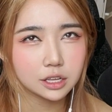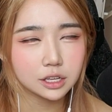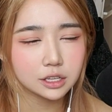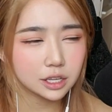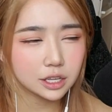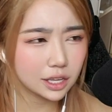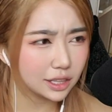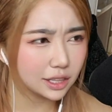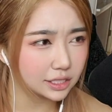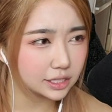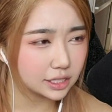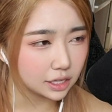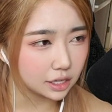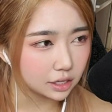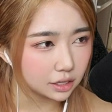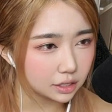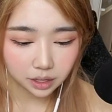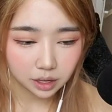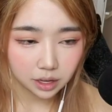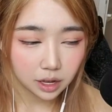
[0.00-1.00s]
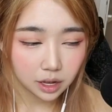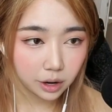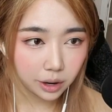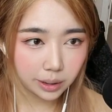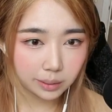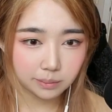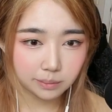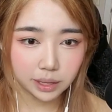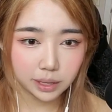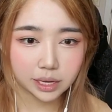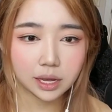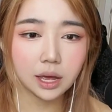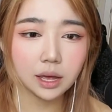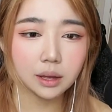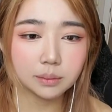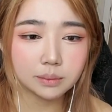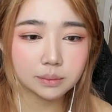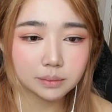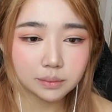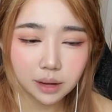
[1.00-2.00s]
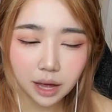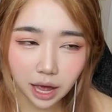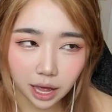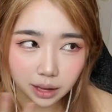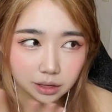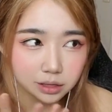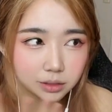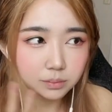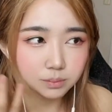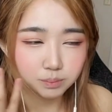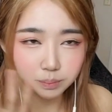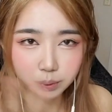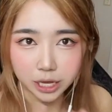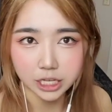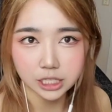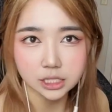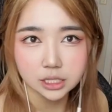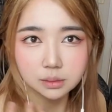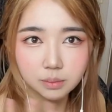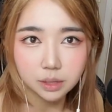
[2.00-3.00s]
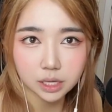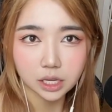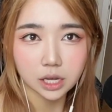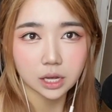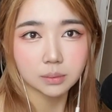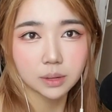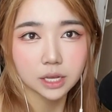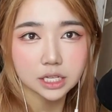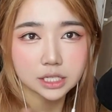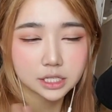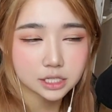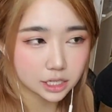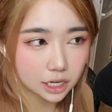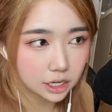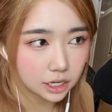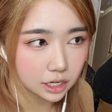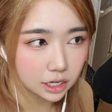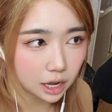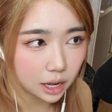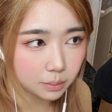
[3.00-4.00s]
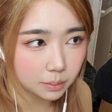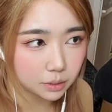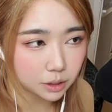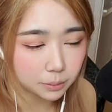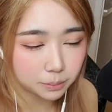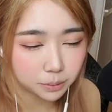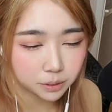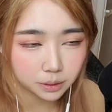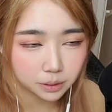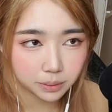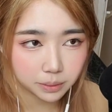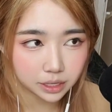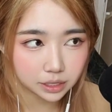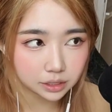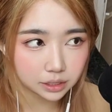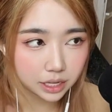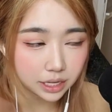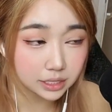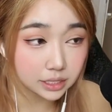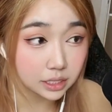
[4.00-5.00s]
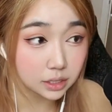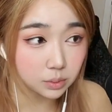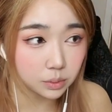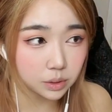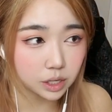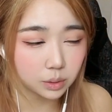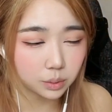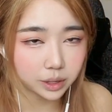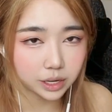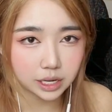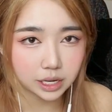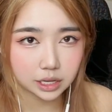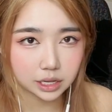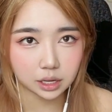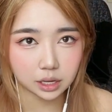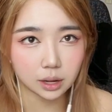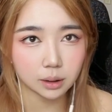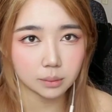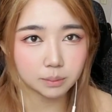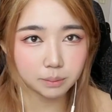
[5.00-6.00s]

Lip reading: yeah, that's it. All right, makeup. Base makeup is done. I'm gonna put on my lenses really quick and then come